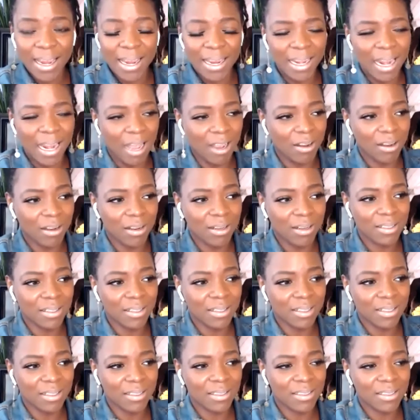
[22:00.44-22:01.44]
And
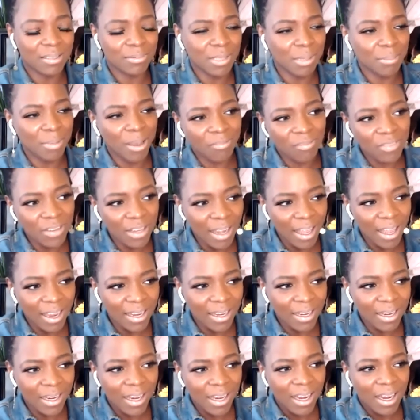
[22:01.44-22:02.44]
sometimes I feel
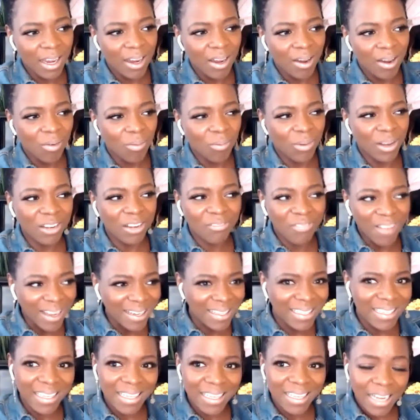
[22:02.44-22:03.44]
like, well, if I
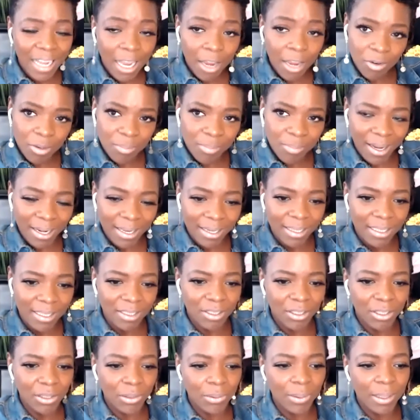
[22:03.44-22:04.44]
did it, everybody can
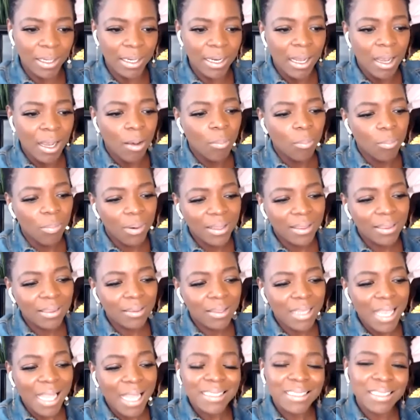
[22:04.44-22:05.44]
do it. But
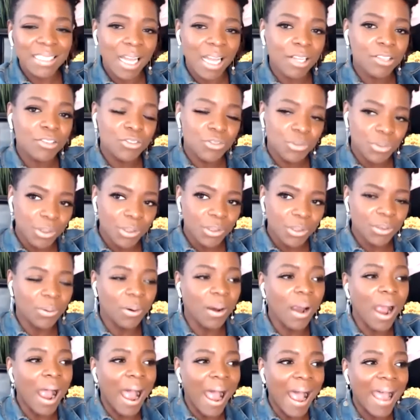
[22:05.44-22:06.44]
that's not
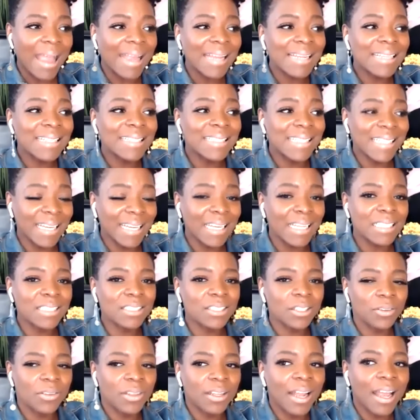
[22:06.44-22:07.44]
true. I did it
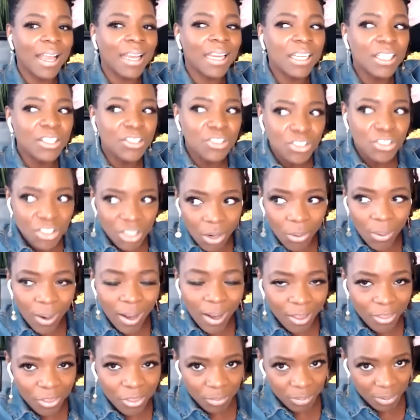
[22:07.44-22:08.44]
so that I can show
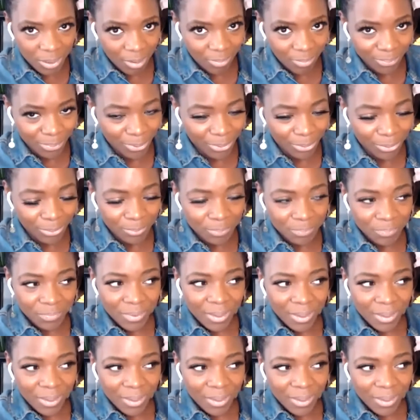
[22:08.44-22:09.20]
other people